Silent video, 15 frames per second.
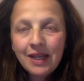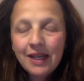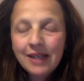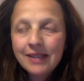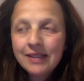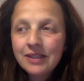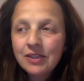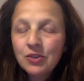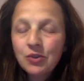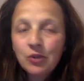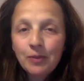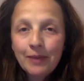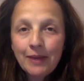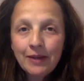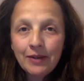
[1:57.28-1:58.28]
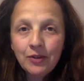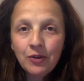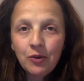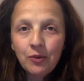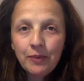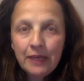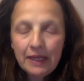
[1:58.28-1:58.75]
And talk about
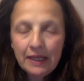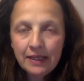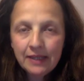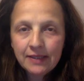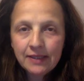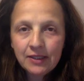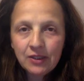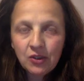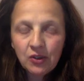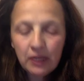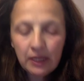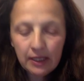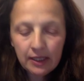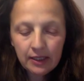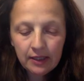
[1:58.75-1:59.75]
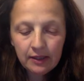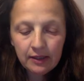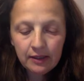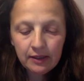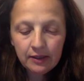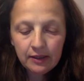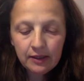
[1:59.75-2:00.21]
not being a syntonic
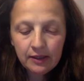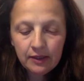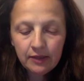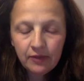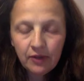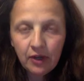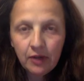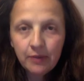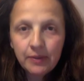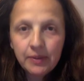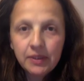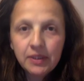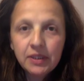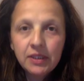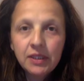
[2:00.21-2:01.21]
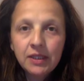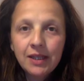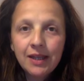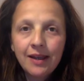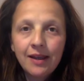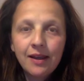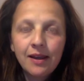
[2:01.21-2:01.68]
uh, environment
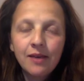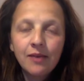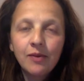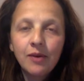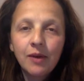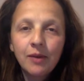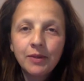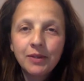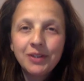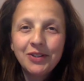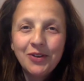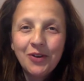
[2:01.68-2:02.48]
today. Well, I was